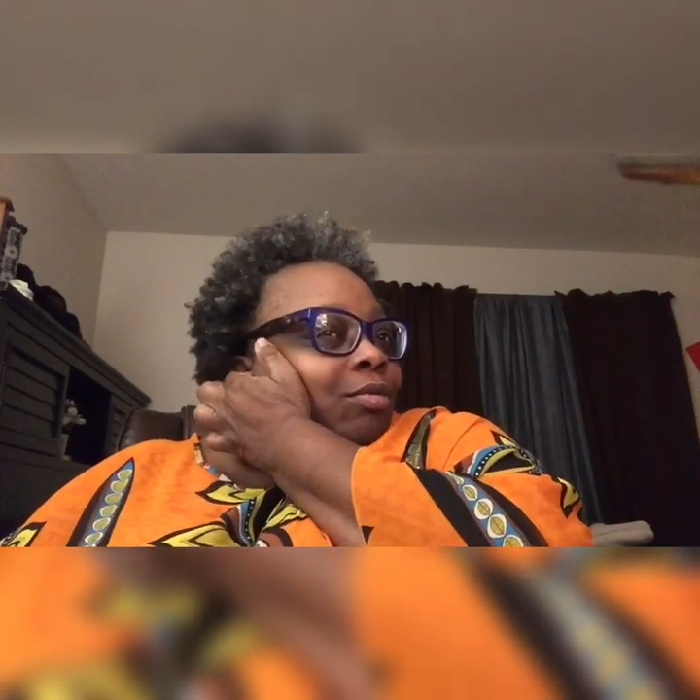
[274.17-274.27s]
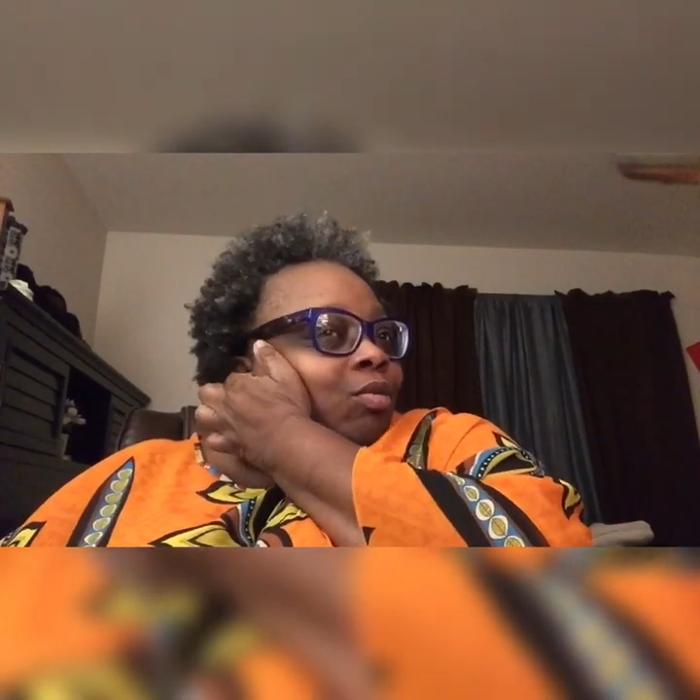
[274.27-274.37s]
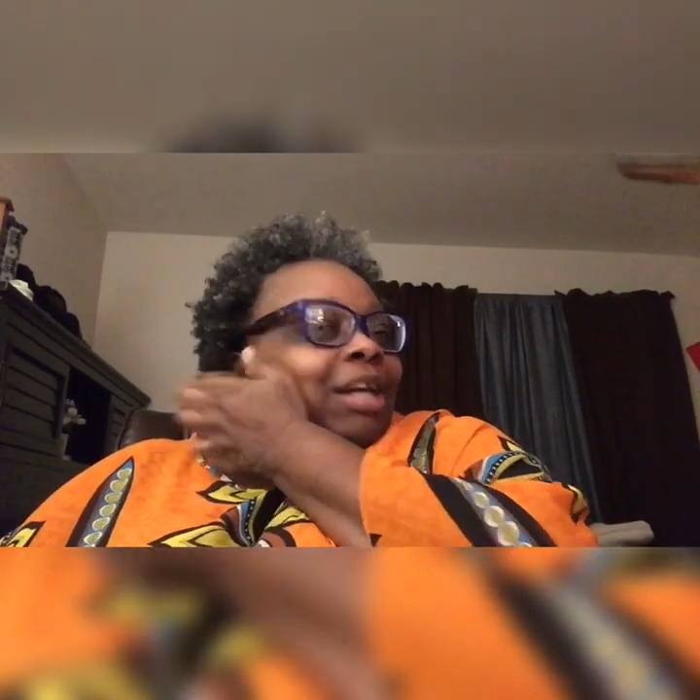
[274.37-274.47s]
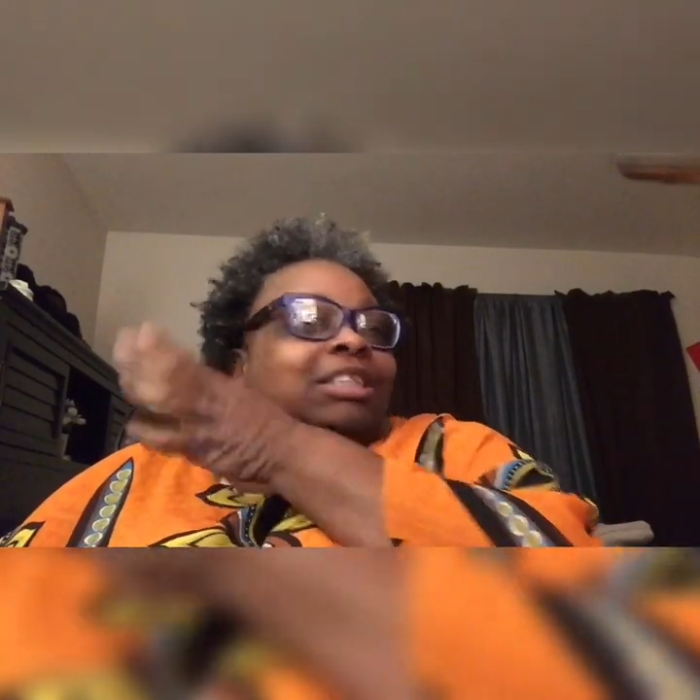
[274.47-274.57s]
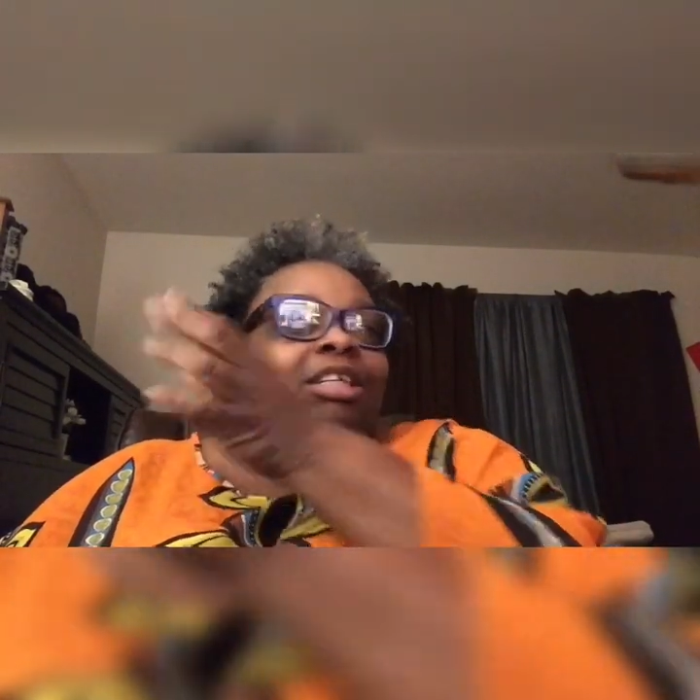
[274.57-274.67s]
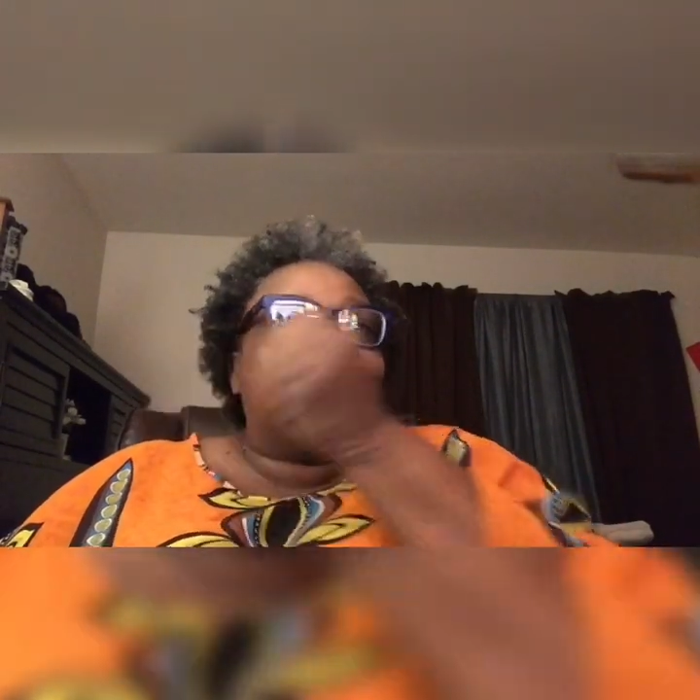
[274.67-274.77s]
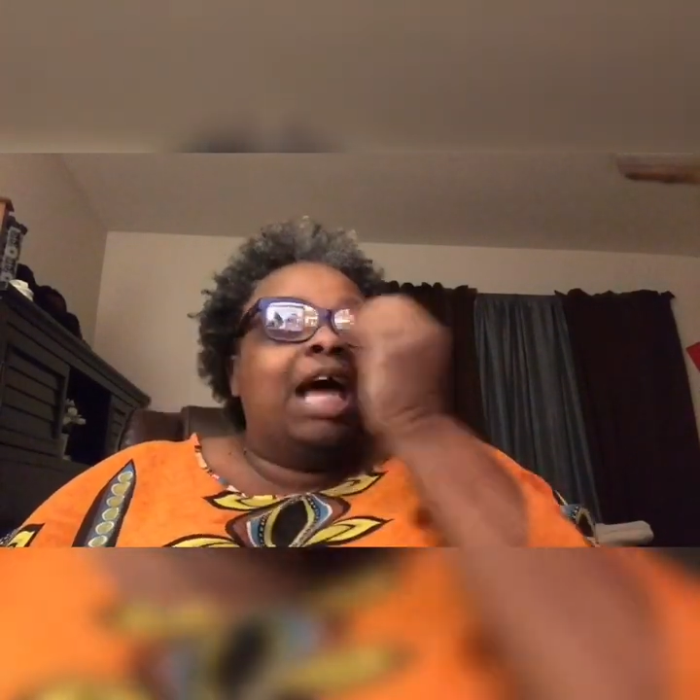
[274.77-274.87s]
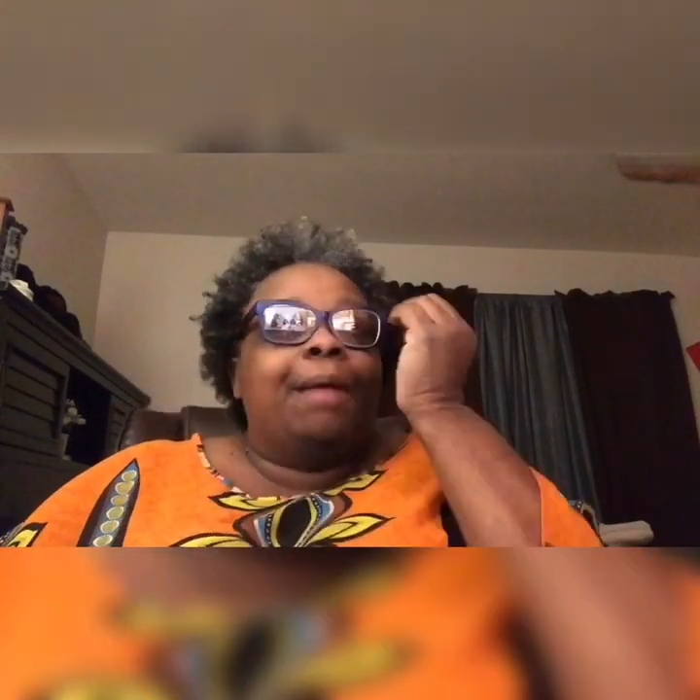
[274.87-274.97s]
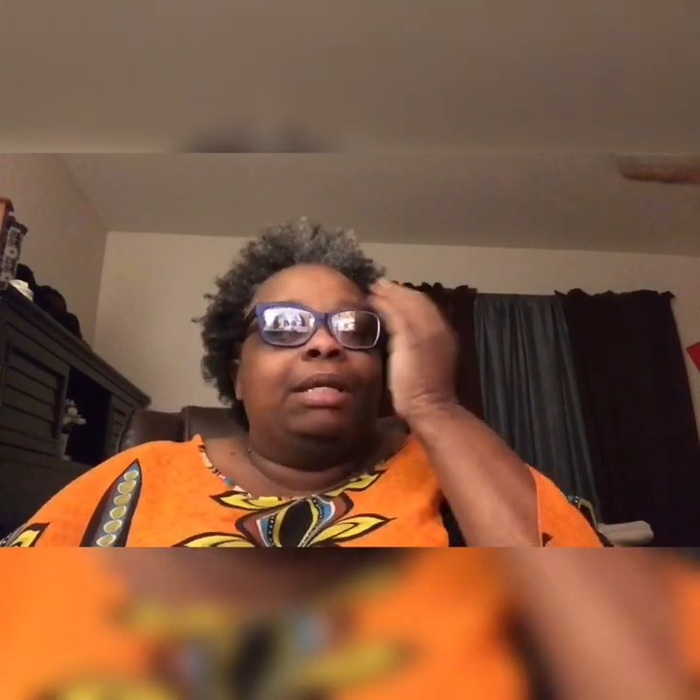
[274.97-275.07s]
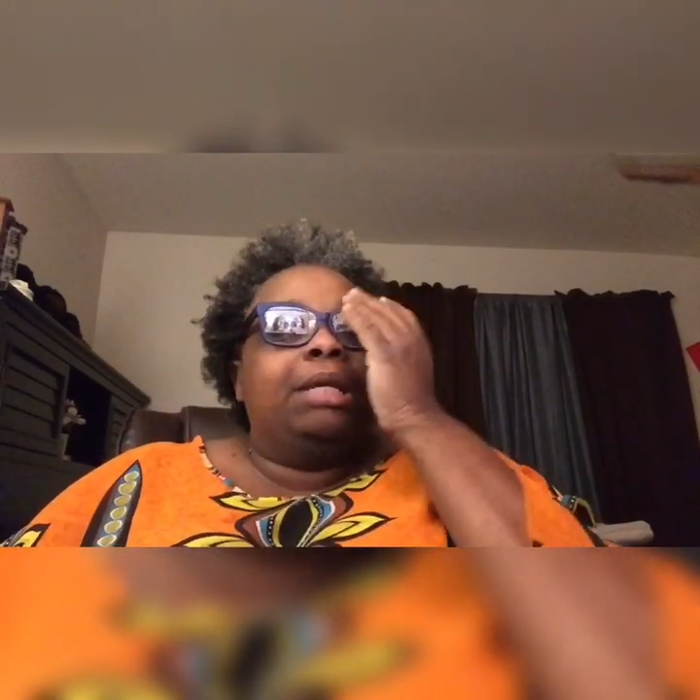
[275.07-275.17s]
waste your
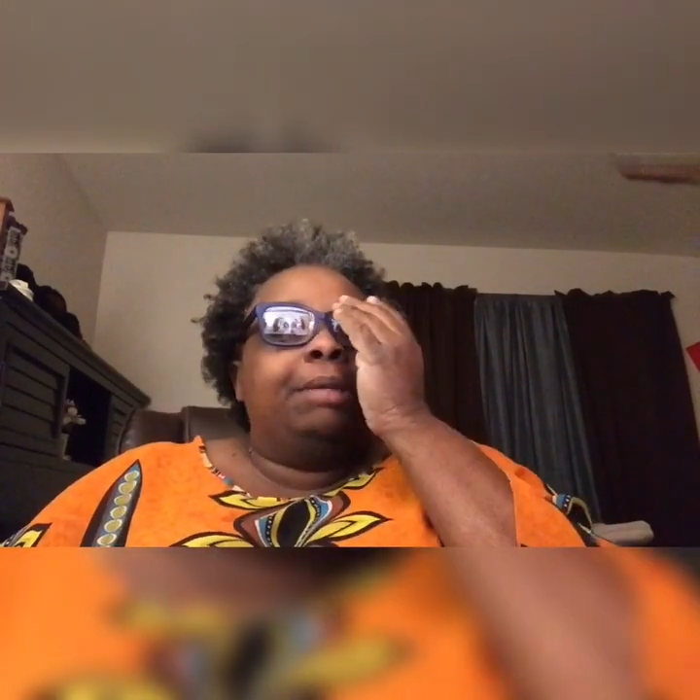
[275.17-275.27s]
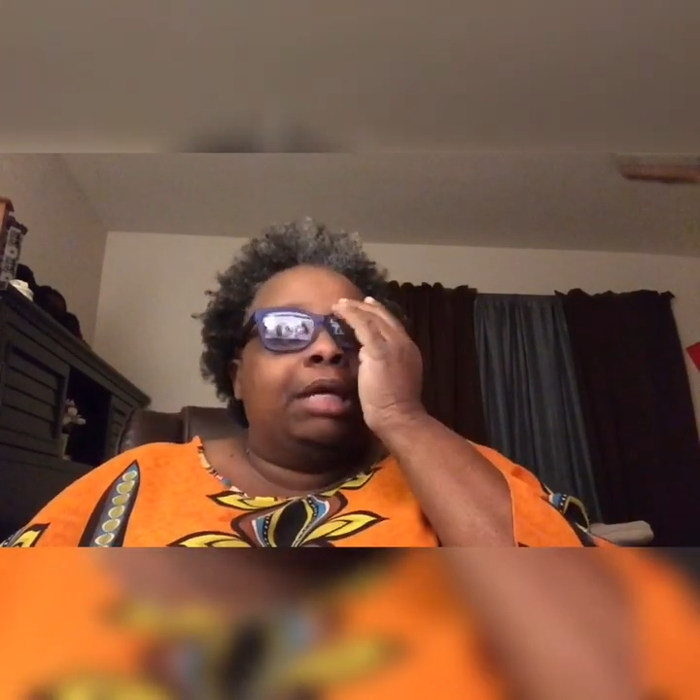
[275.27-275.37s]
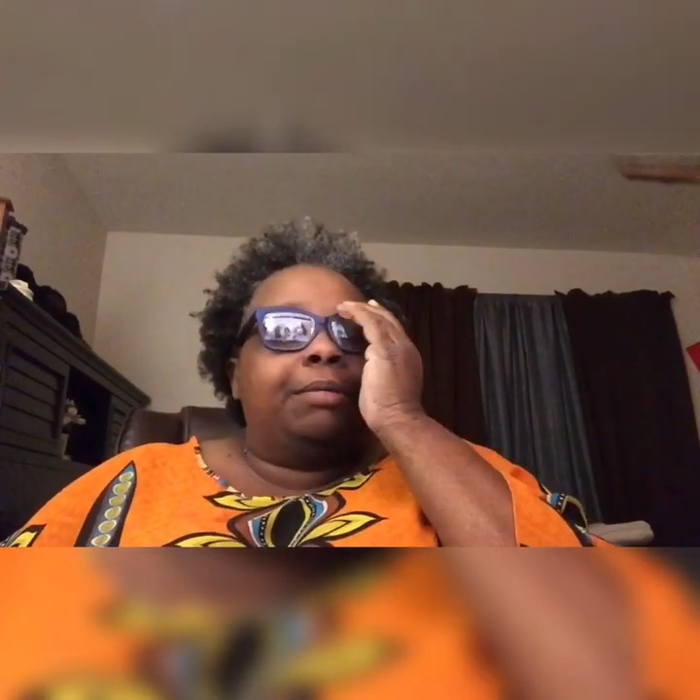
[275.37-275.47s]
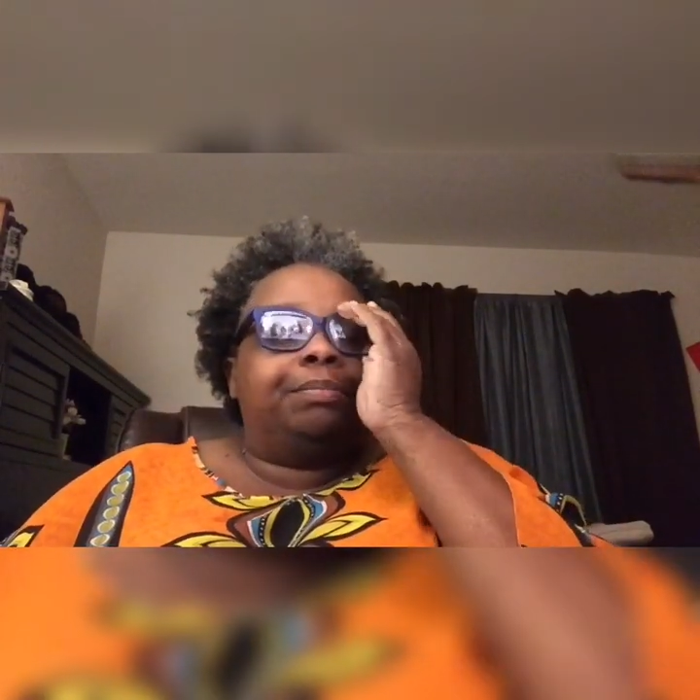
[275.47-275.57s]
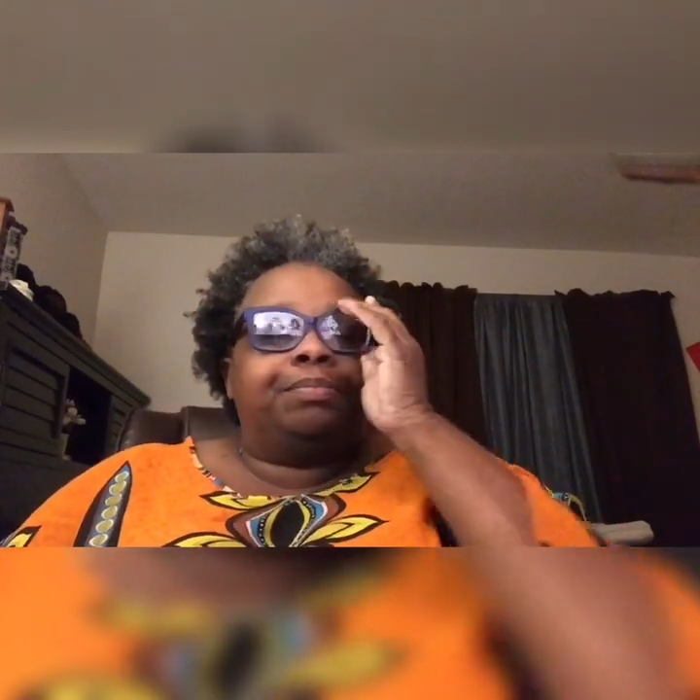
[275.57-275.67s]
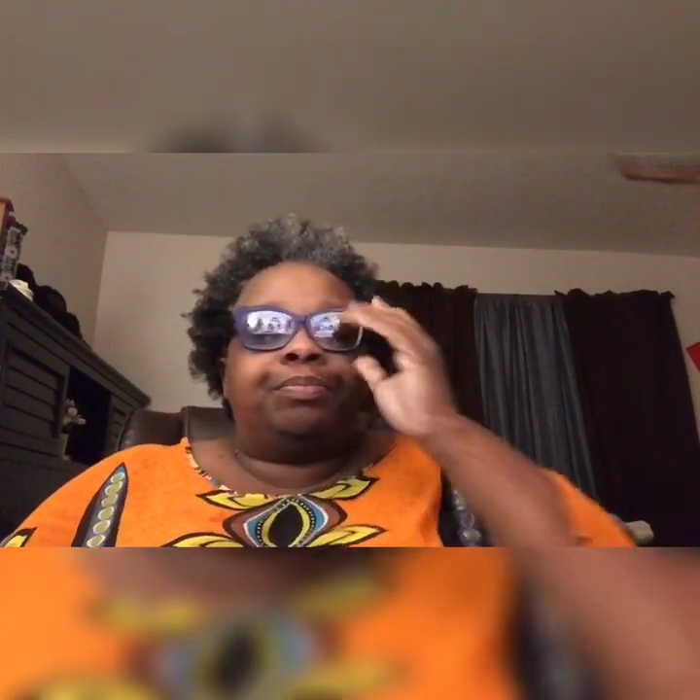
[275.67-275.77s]
time a little bit.